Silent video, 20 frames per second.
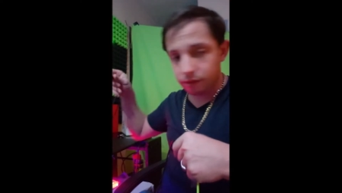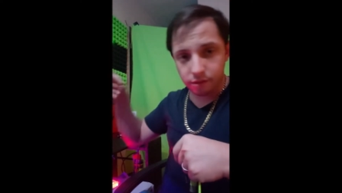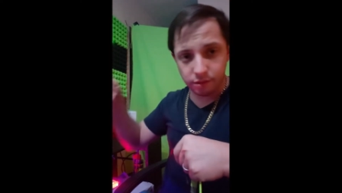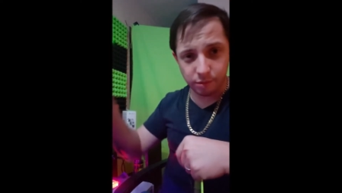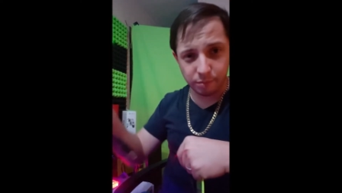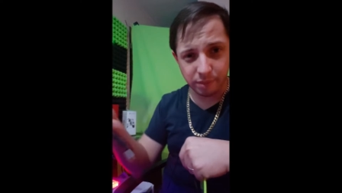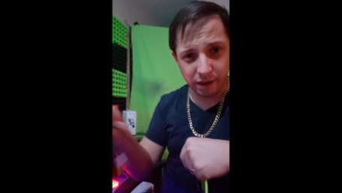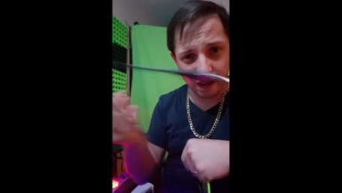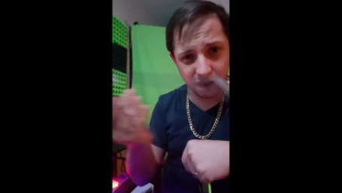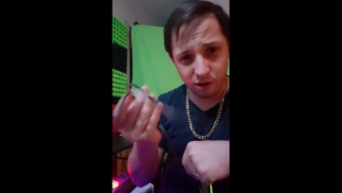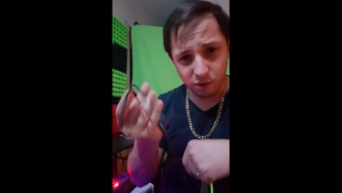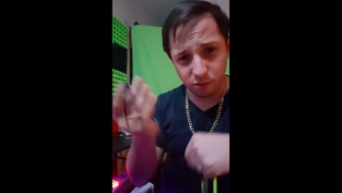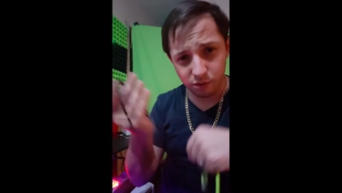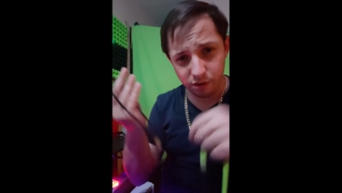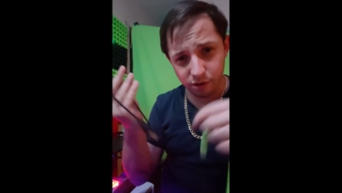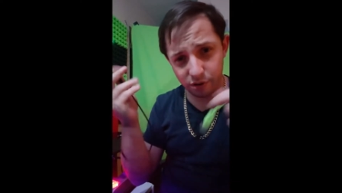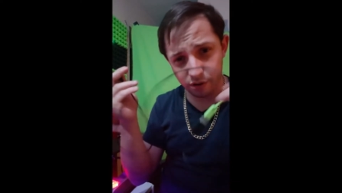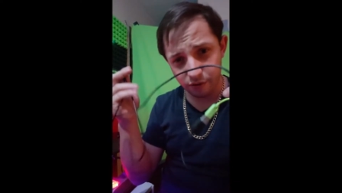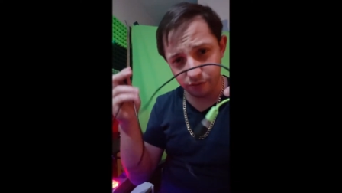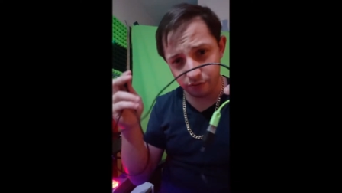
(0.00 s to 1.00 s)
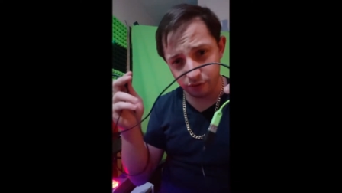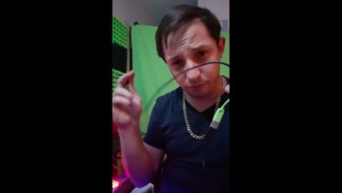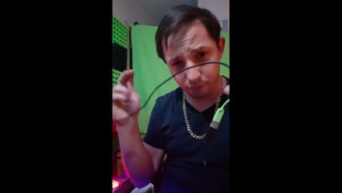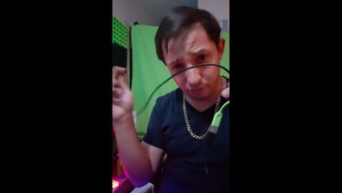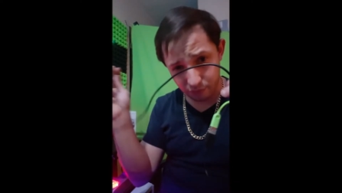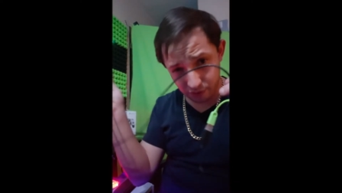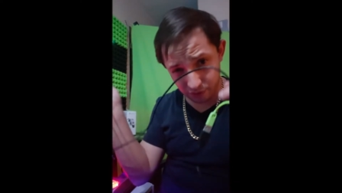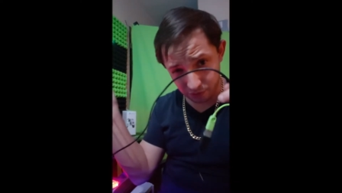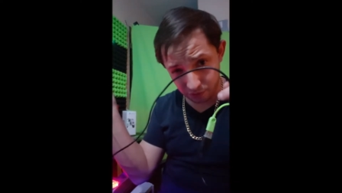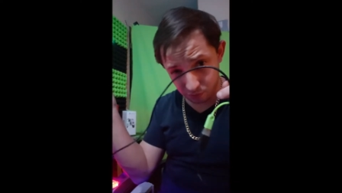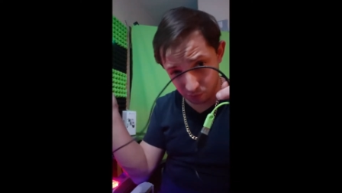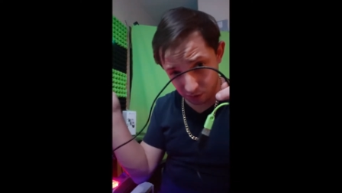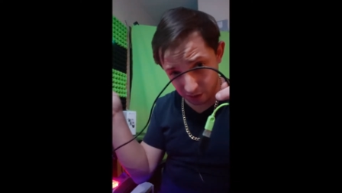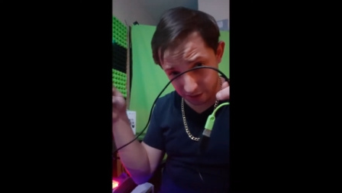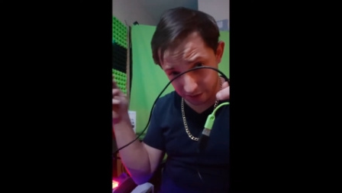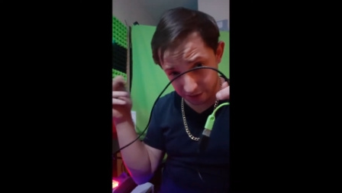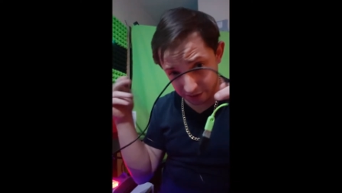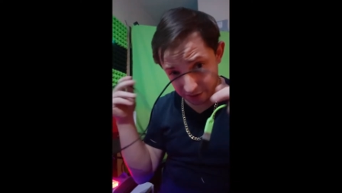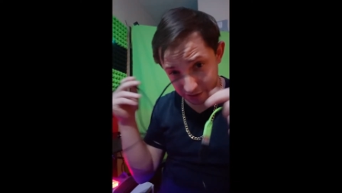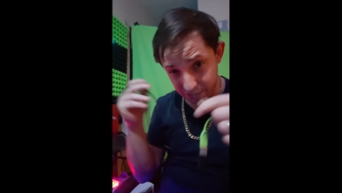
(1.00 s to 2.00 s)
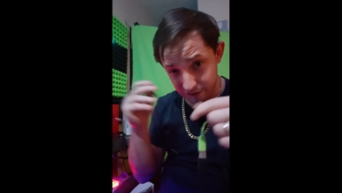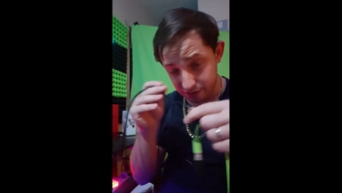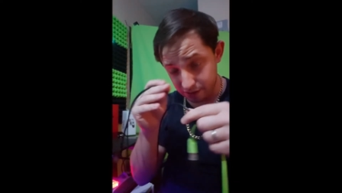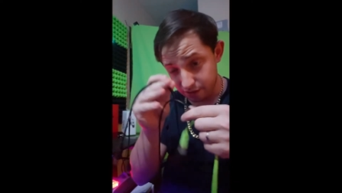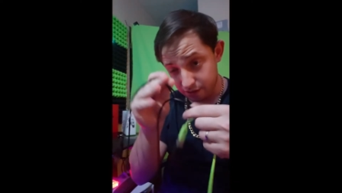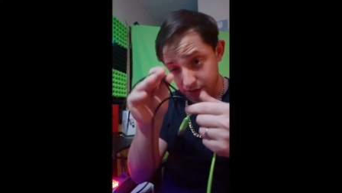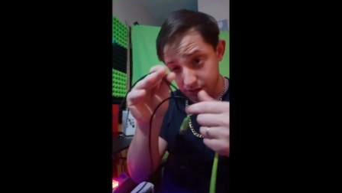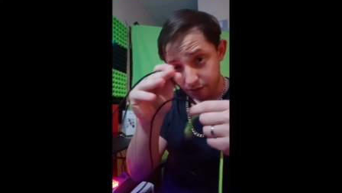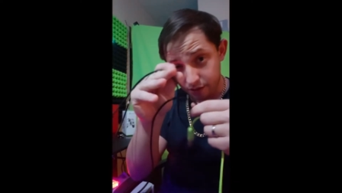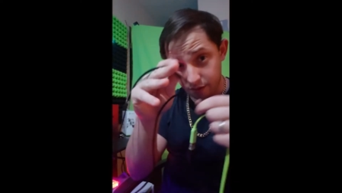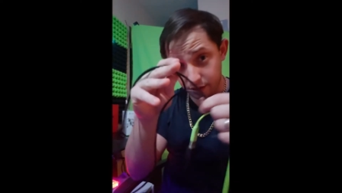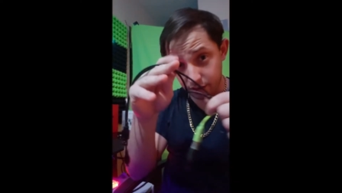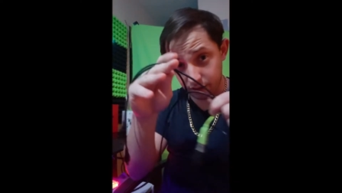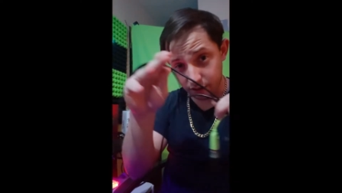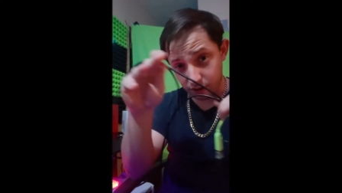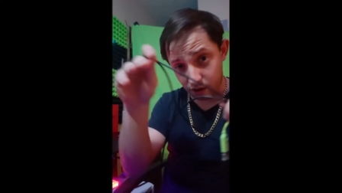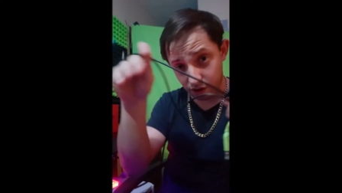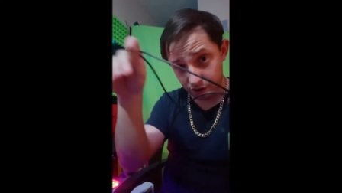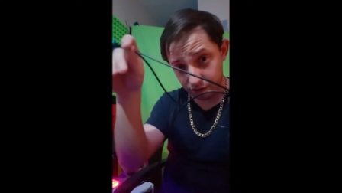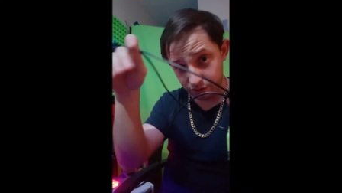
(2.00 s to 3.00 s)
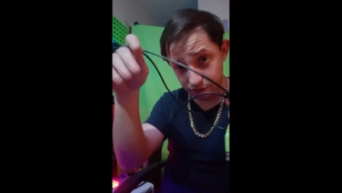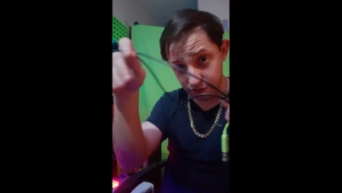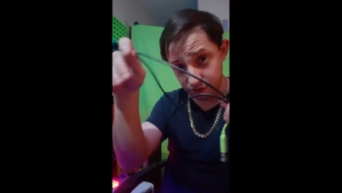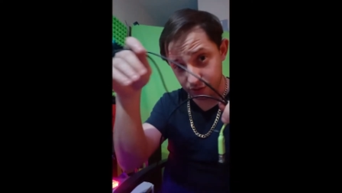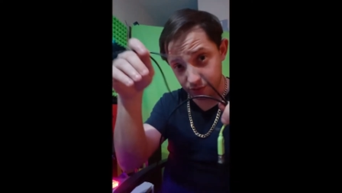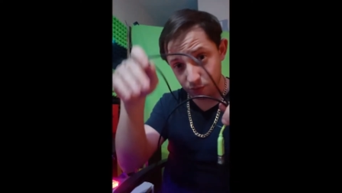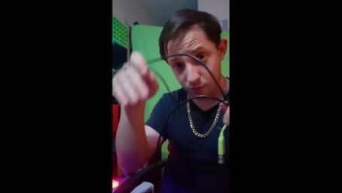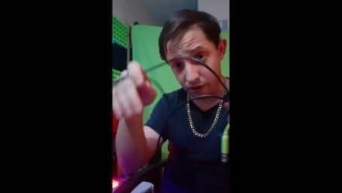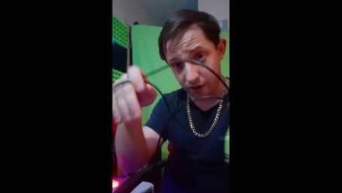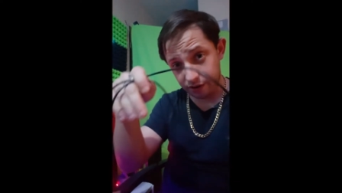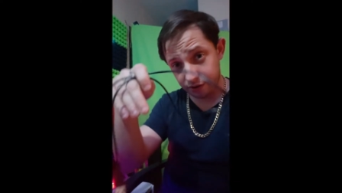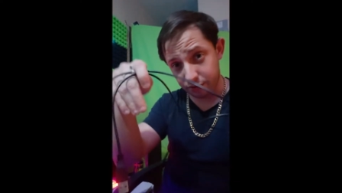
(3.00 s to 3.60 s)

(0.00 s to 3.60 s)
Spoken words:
The power from this wire on this wire.